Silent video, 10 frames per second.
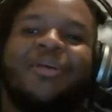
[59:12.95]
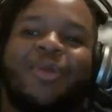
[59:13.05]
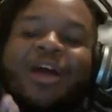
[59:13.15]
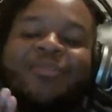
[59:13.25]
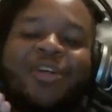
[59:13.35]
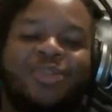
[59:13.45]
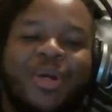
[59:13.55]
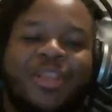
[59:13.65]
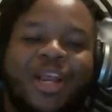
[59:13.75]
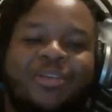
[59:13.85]
when I first
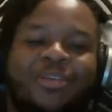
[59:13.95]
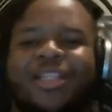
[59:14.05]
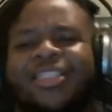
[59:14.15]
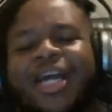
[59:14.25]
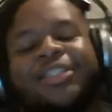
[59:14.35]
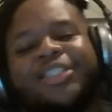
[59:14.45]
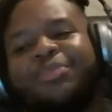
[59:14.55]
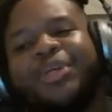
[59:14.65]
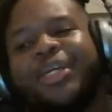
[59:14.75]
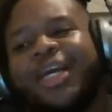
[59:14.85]
read that I was like this guy's just
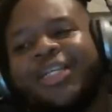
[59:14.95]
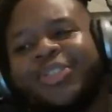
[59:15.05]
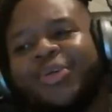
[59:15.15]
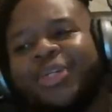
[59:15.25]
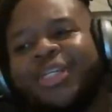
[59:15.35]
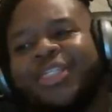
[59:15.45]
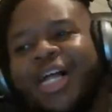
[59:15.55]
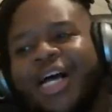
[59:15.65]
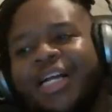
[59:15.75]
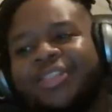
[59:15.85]
being an asshole and he's lying.